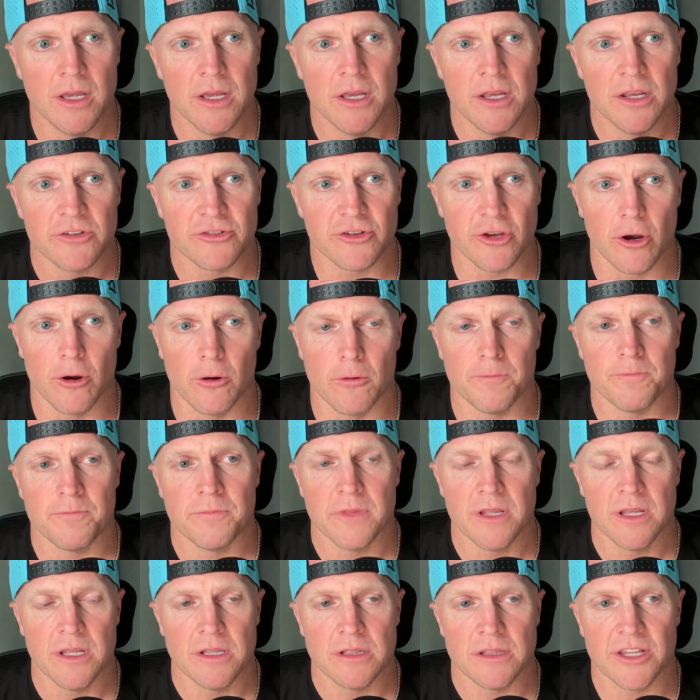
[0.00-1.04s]
So
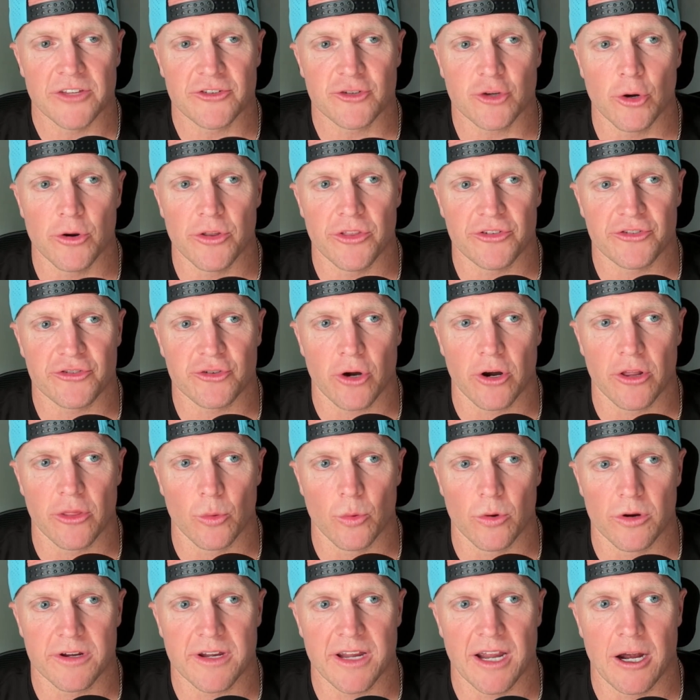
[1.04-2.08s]
let's go to the start of the
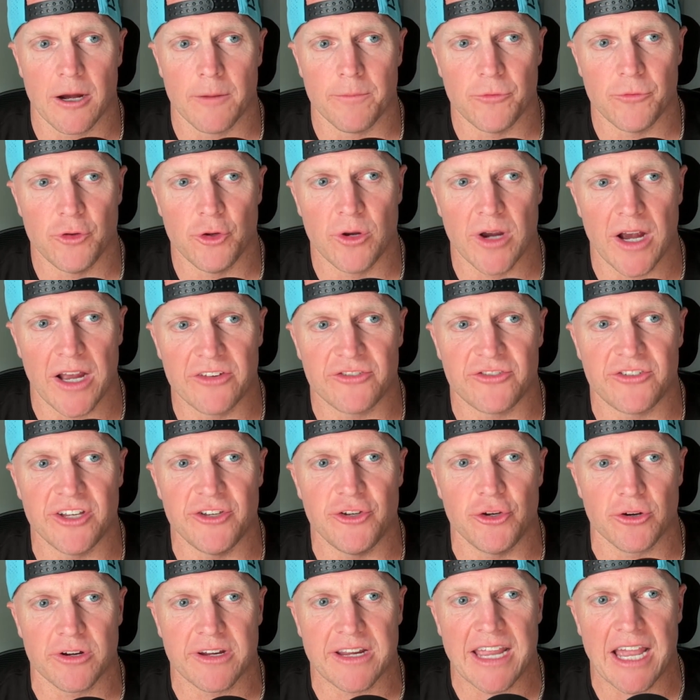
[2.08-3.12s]
workout. You guys did
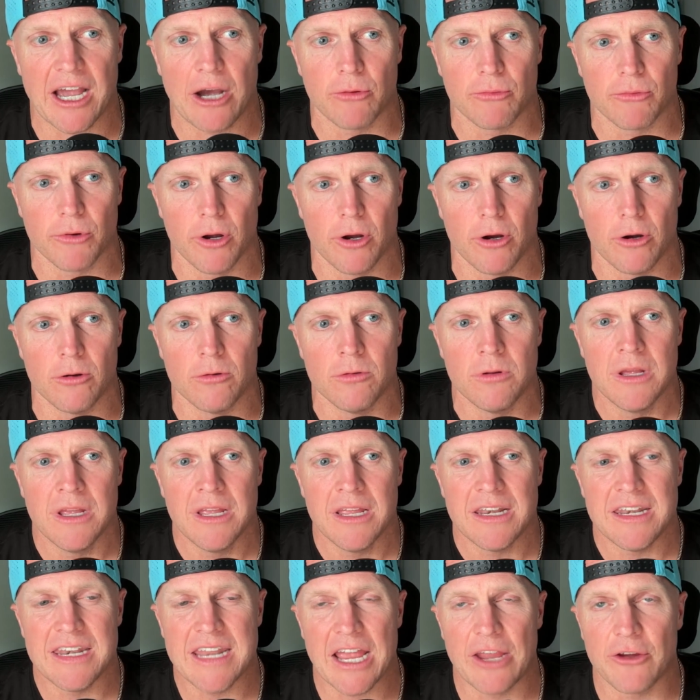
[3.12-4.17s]
your cow row.
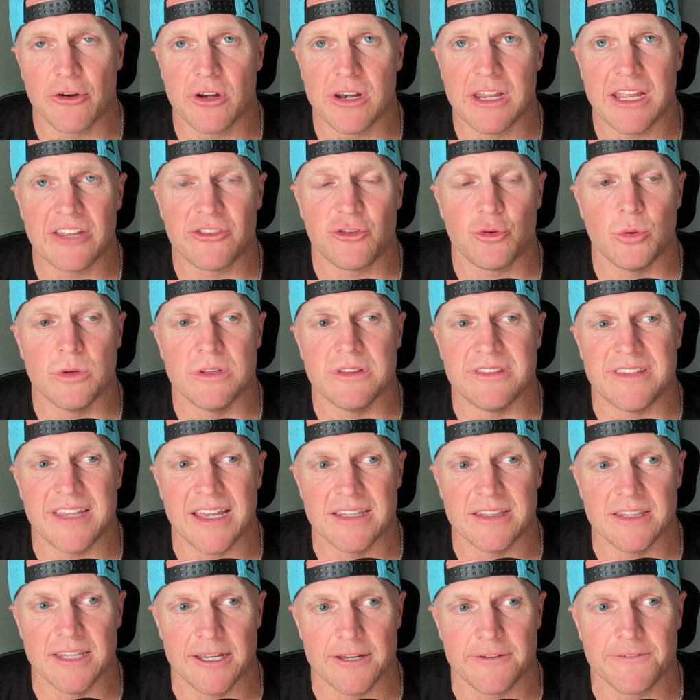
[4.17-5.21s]
Now you're going to get to a
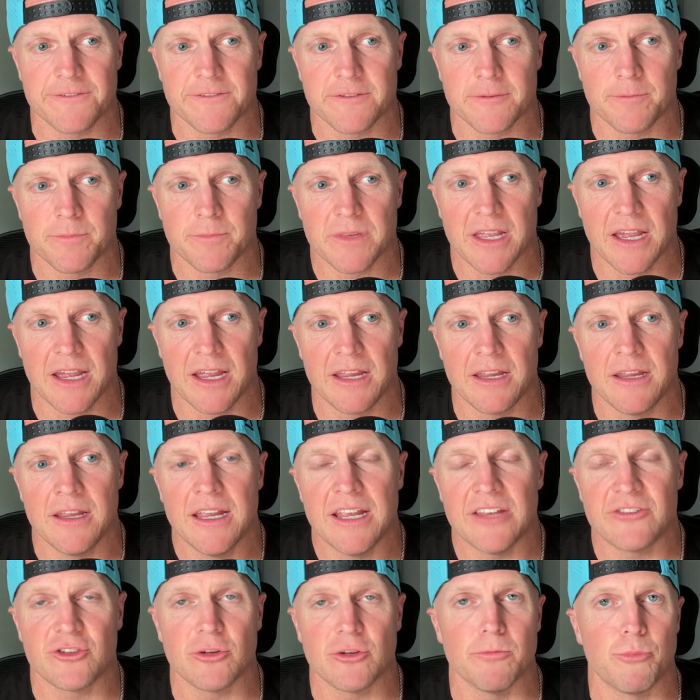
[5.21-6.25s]
deadlift. Okay.
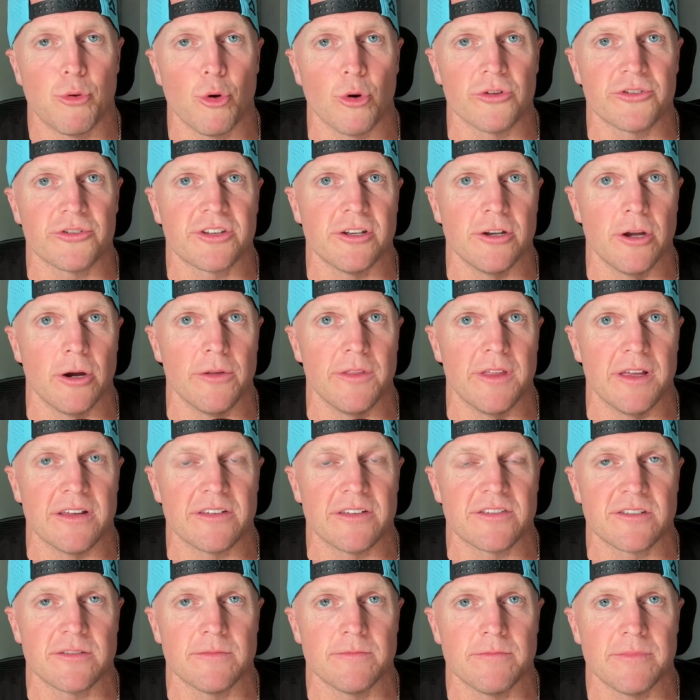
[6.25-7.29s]
It's important to know
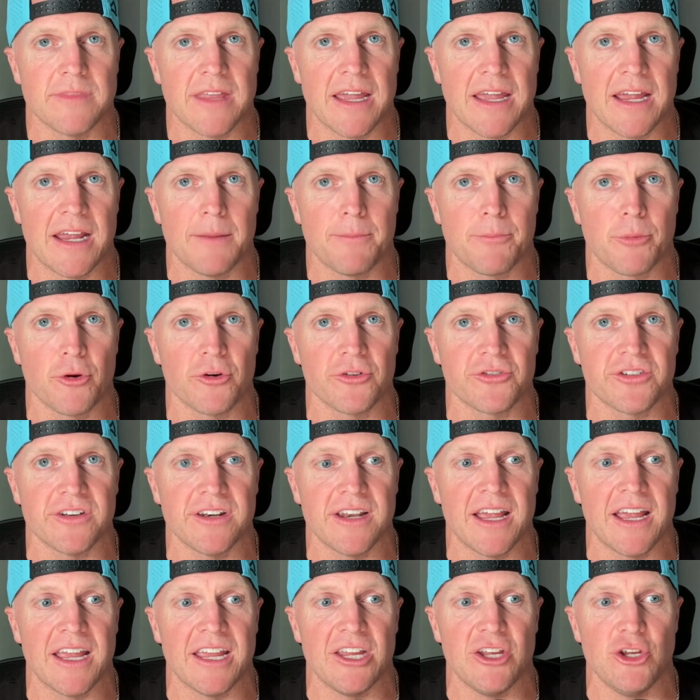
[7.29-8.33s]
this, that person
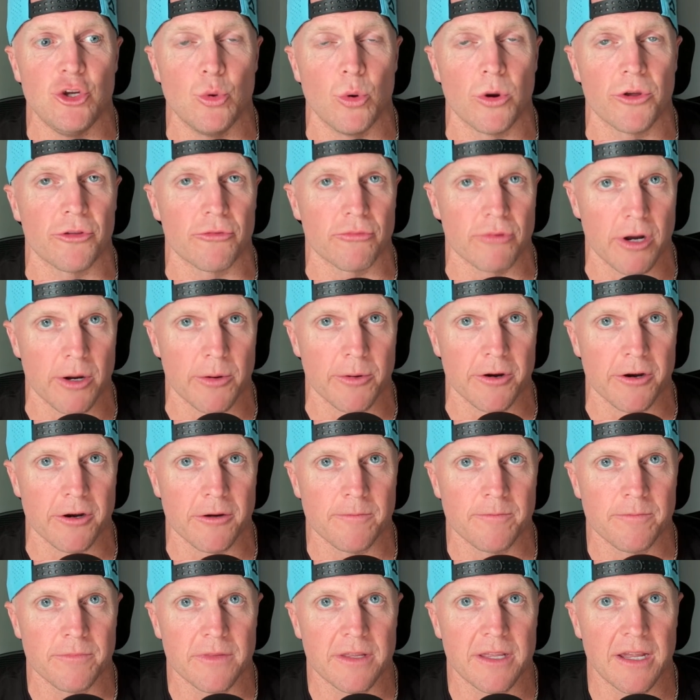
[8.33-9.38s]
A, you are the rower.
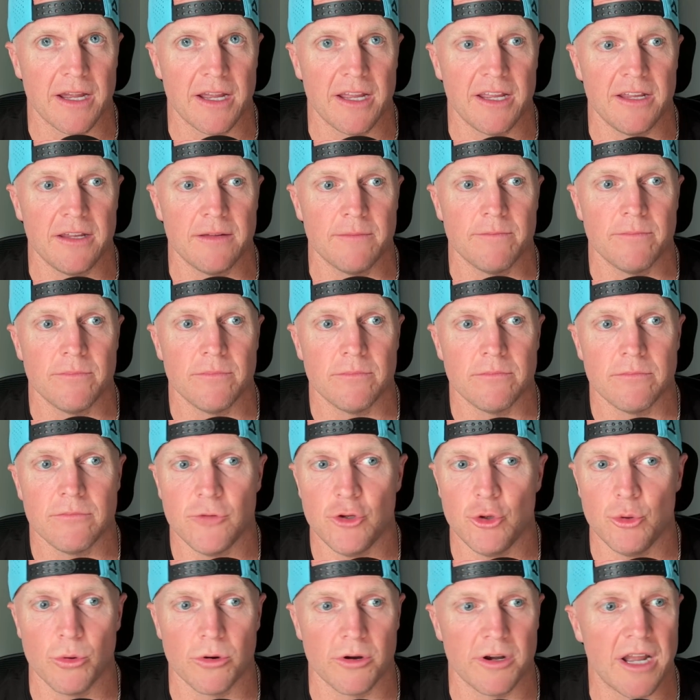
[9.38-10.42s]
Okay.
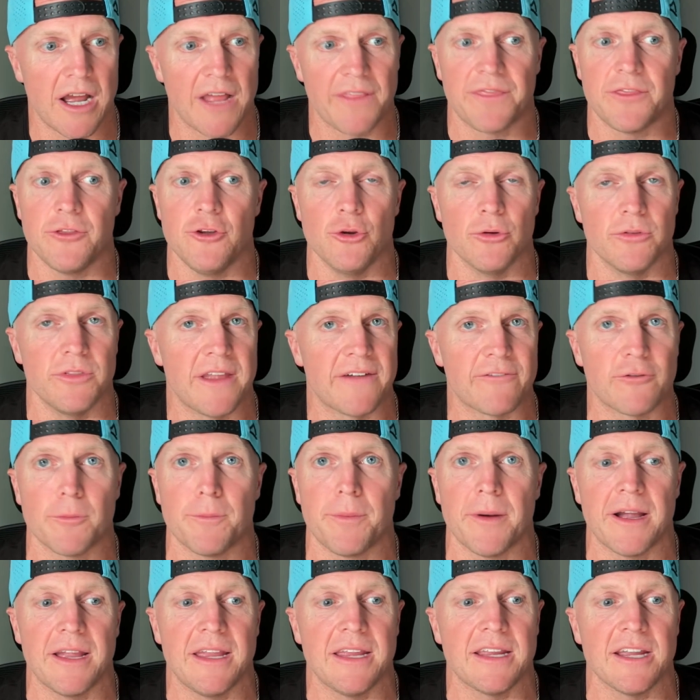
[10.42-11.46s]
You'll never
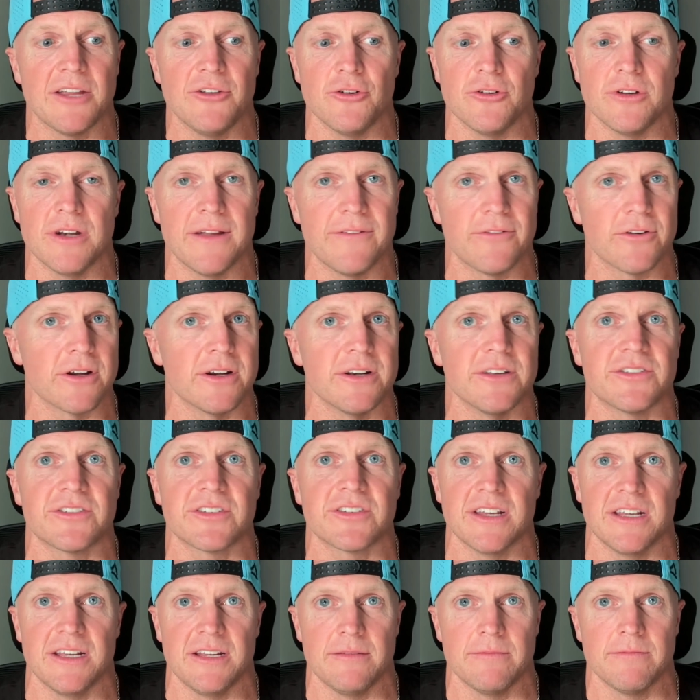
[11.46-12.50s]
bike and you're never going to
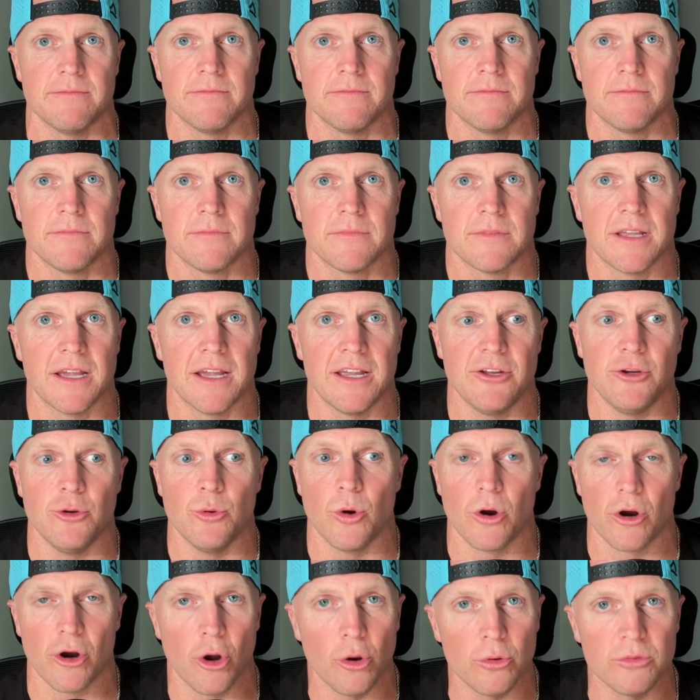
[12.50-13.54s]
ski. Okay. You
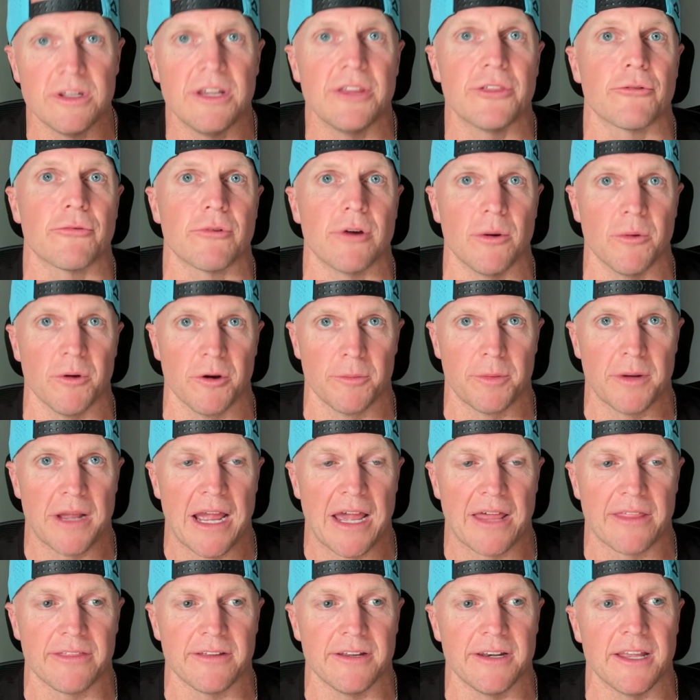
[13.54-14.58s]
are only the rower,
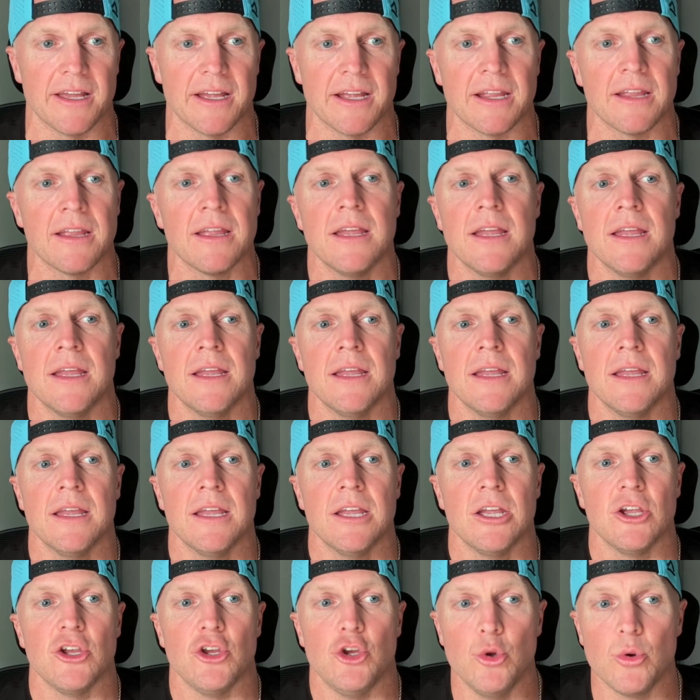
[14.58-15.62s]
athlete A.
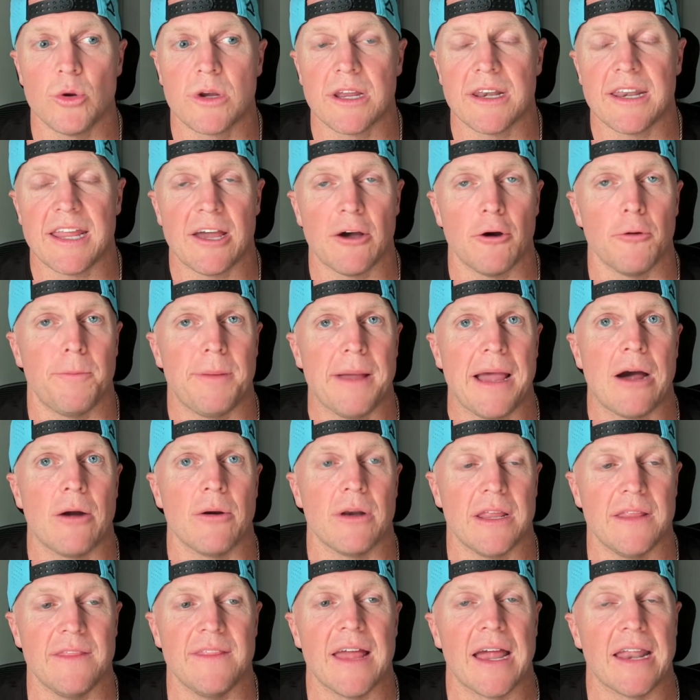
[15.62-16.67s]
You can help out
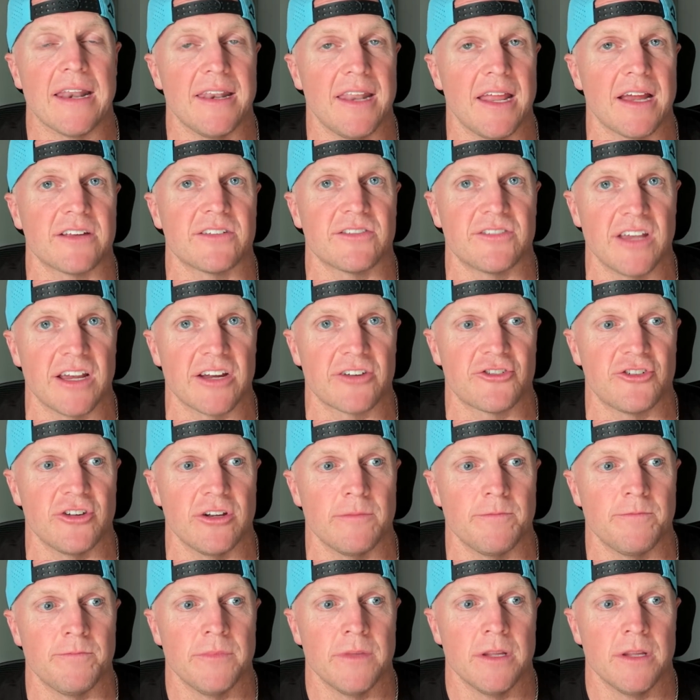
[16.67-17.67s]
in that next section.